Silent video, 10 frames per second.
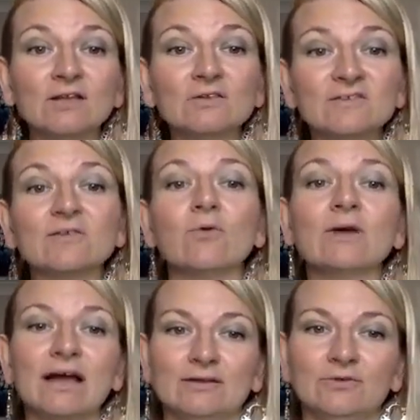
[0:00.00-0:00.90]

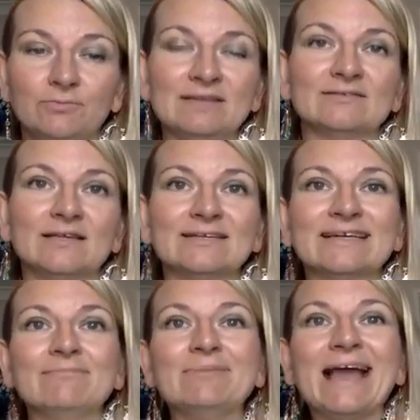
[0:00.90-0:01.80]
So can your business. It
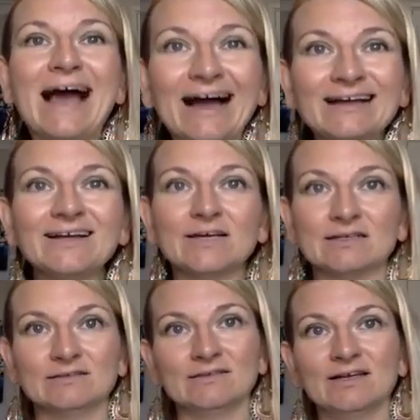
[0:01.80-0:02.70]
can be
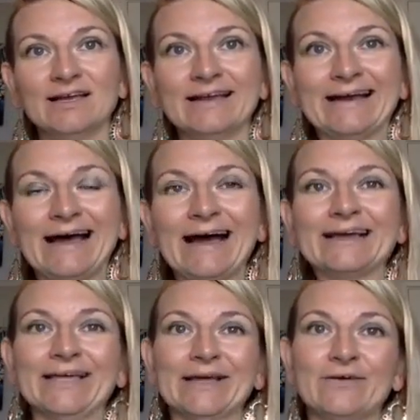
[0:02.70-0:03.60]
anchored in
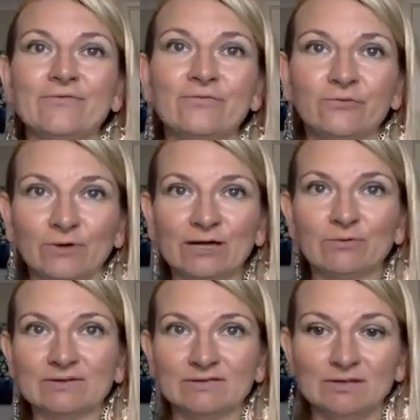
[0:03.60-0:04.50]
higher
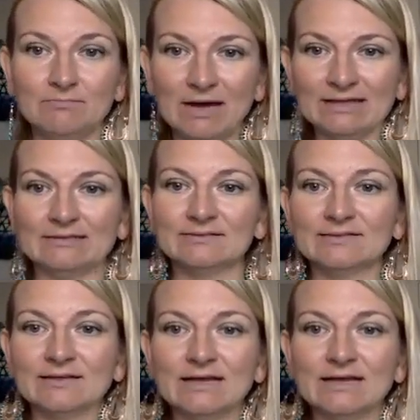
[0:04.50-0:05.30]
frequency bands.